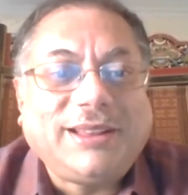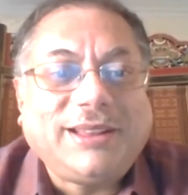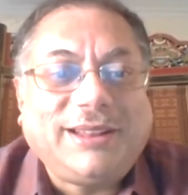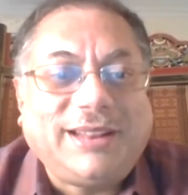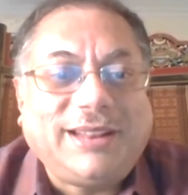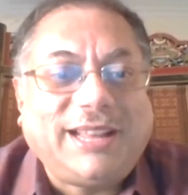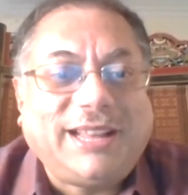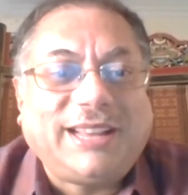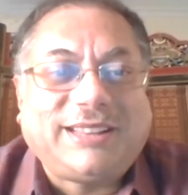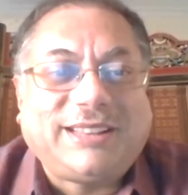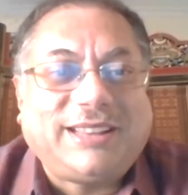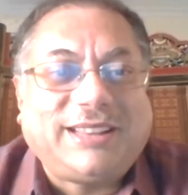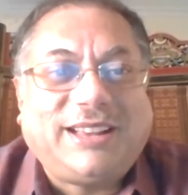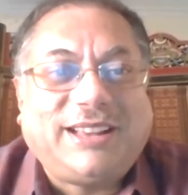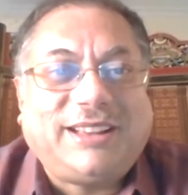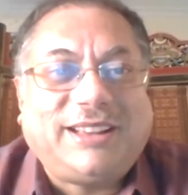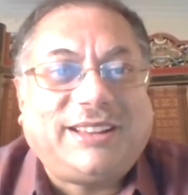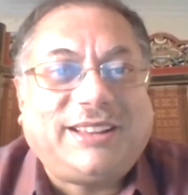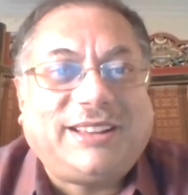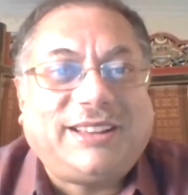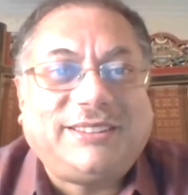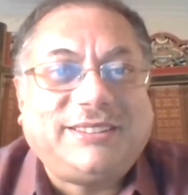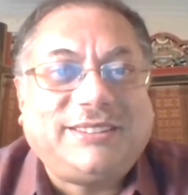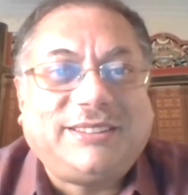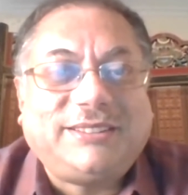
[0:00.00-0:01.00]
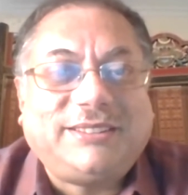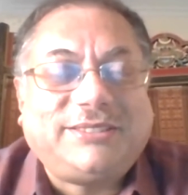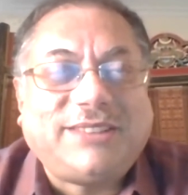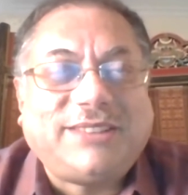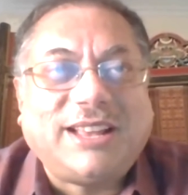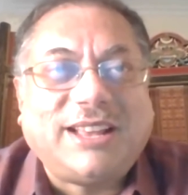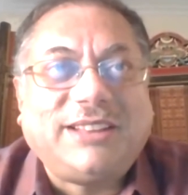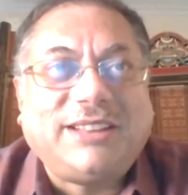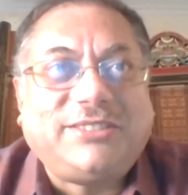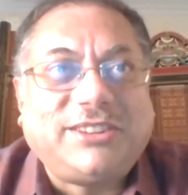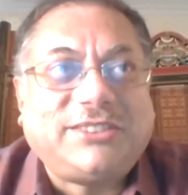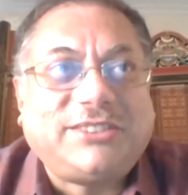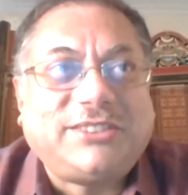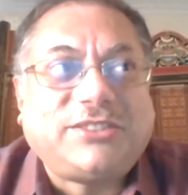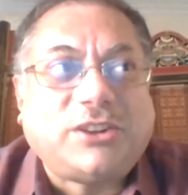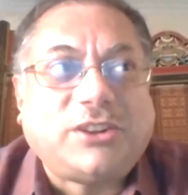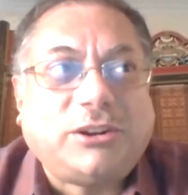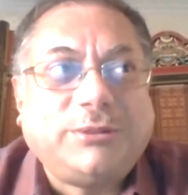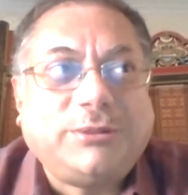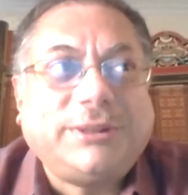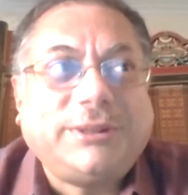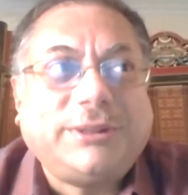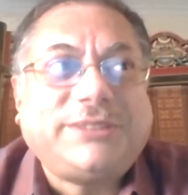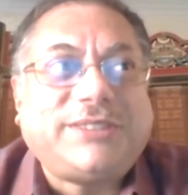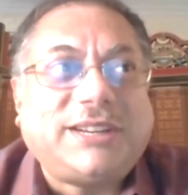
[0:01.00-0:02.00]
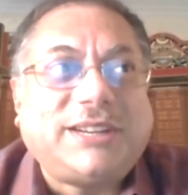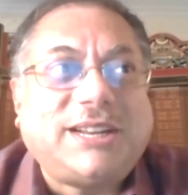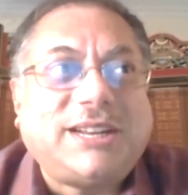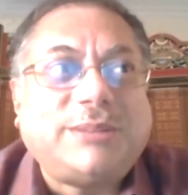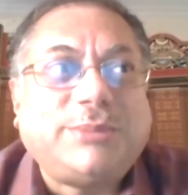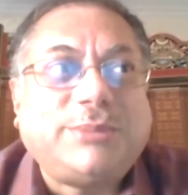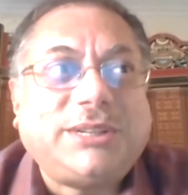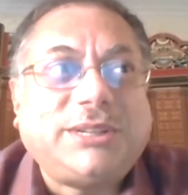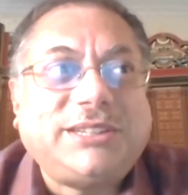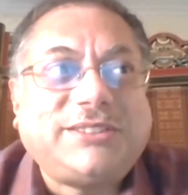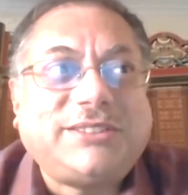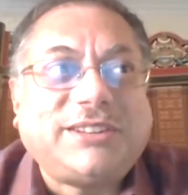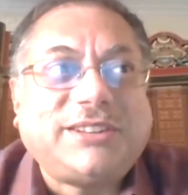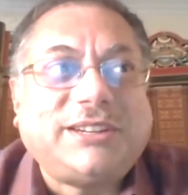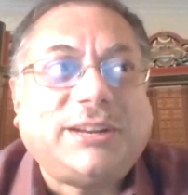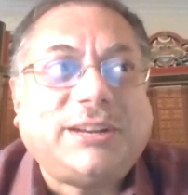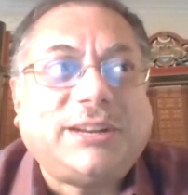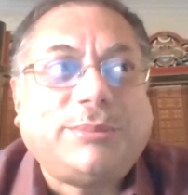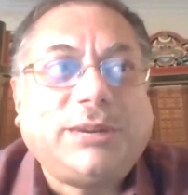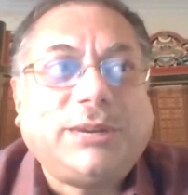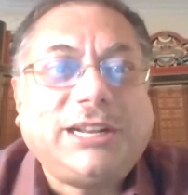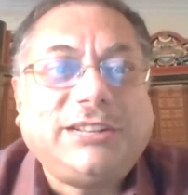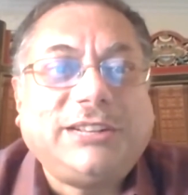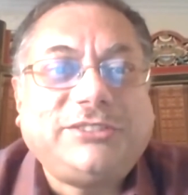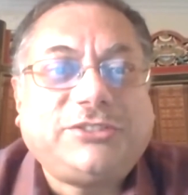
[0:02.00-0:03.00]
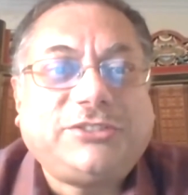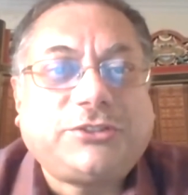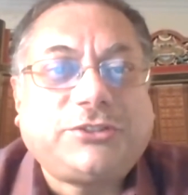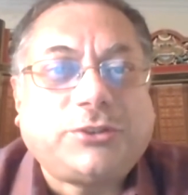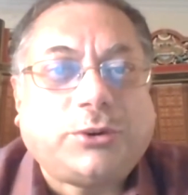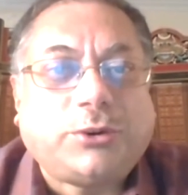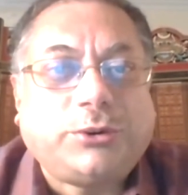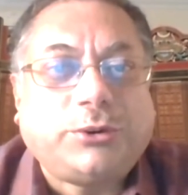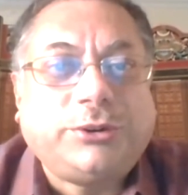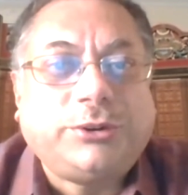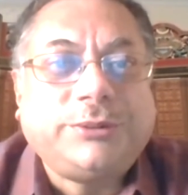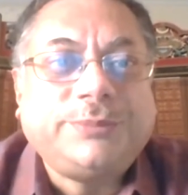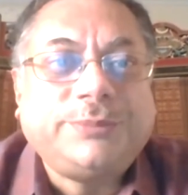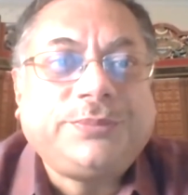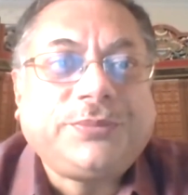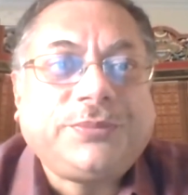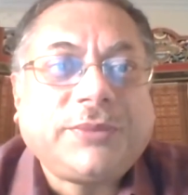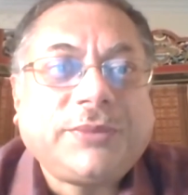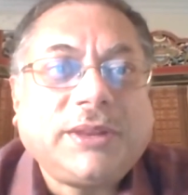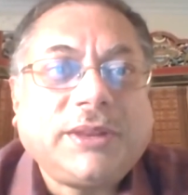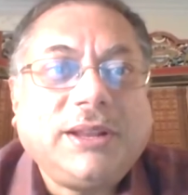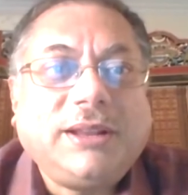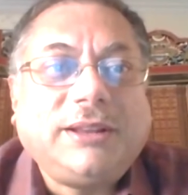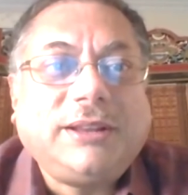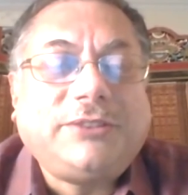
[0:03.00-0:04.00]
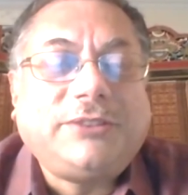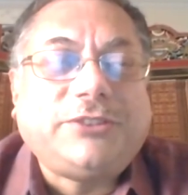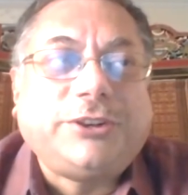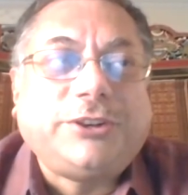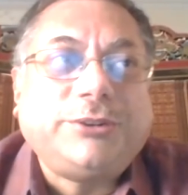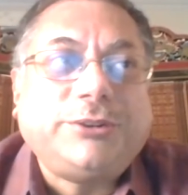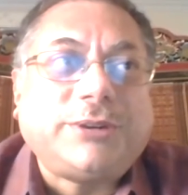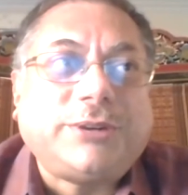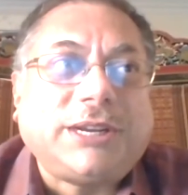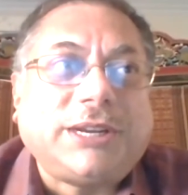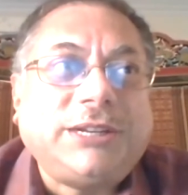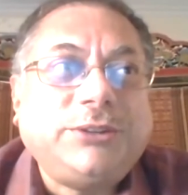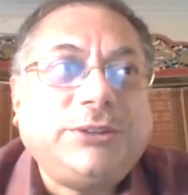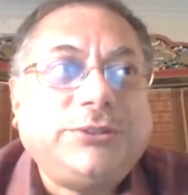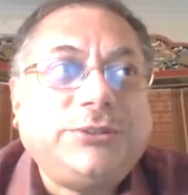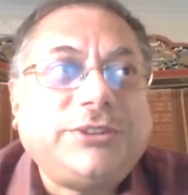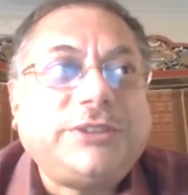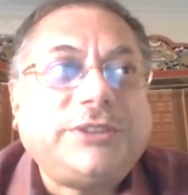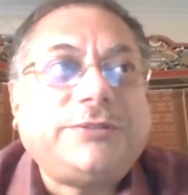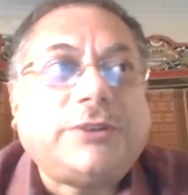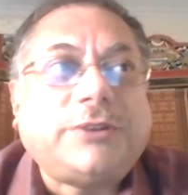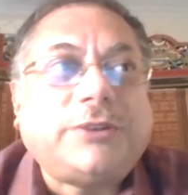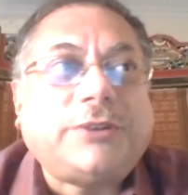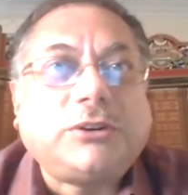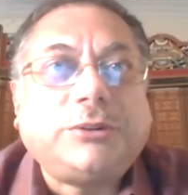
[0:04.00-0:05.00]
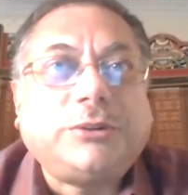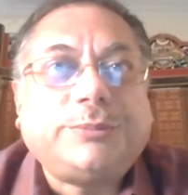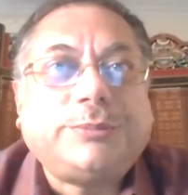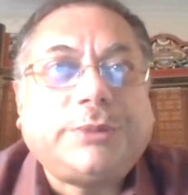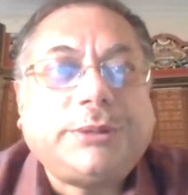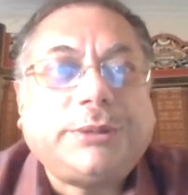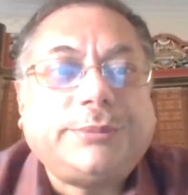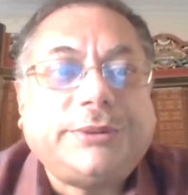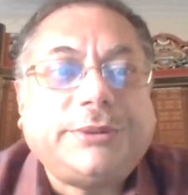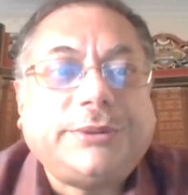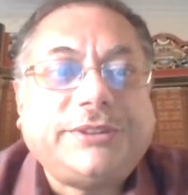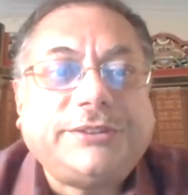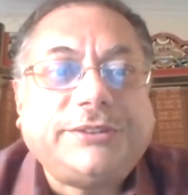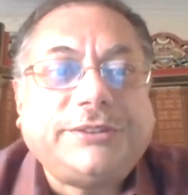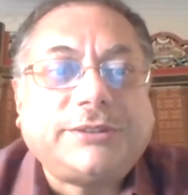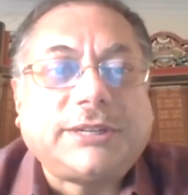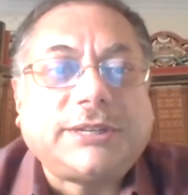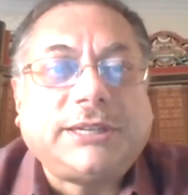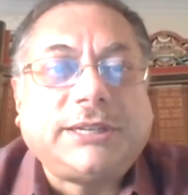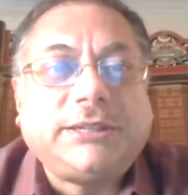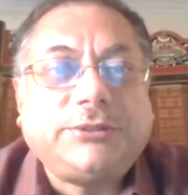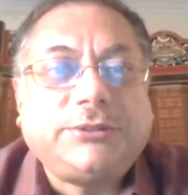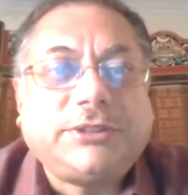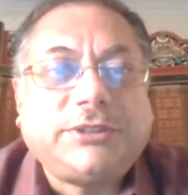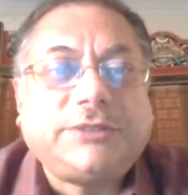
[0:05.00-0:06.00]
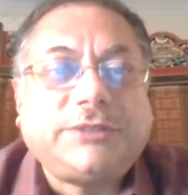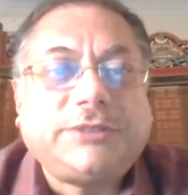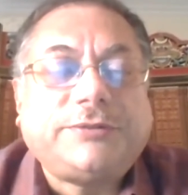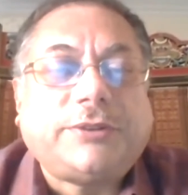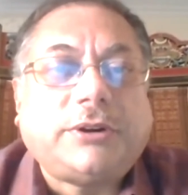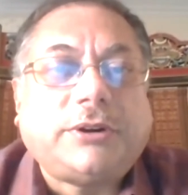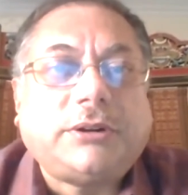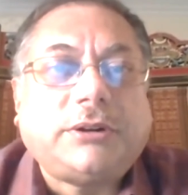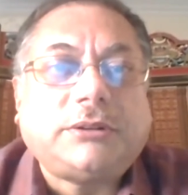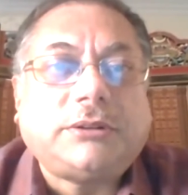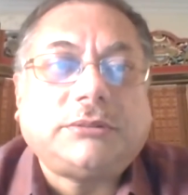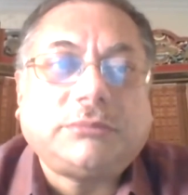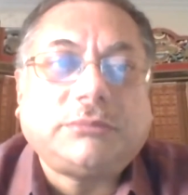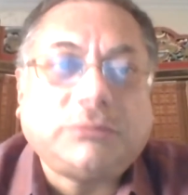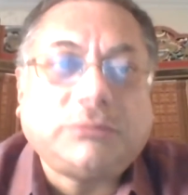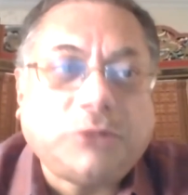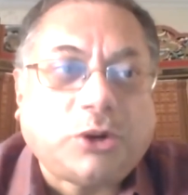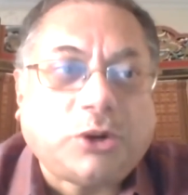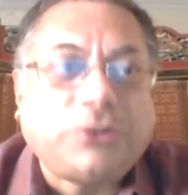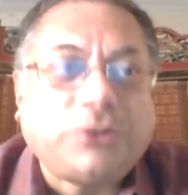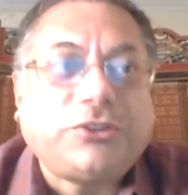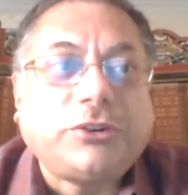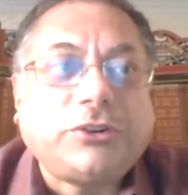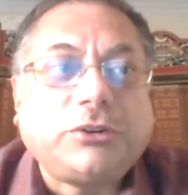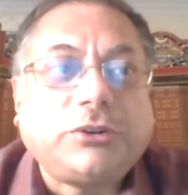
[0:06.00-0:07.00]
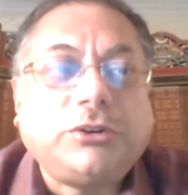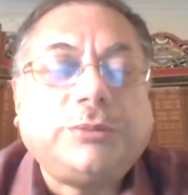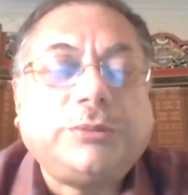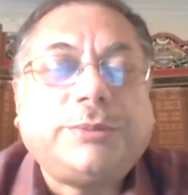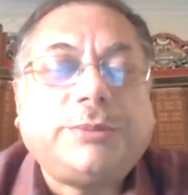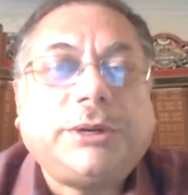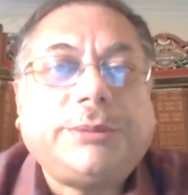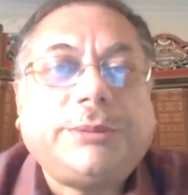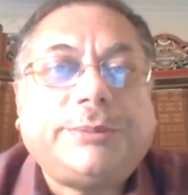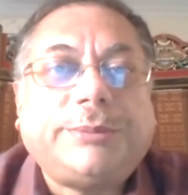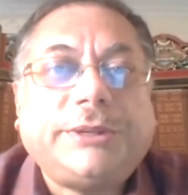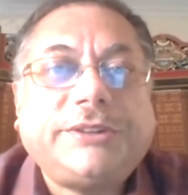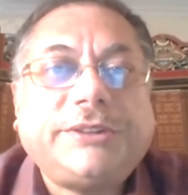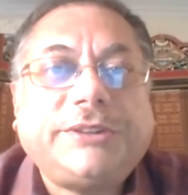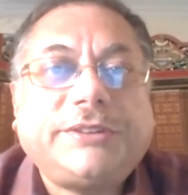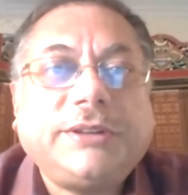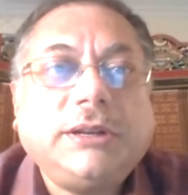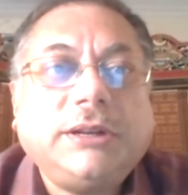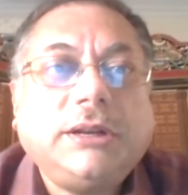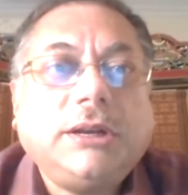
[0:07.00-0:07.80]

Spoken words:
Like science, it's always said, I mean, it's a double-edged sword. So you can use it for good purpose, you can use it for not so good purpose.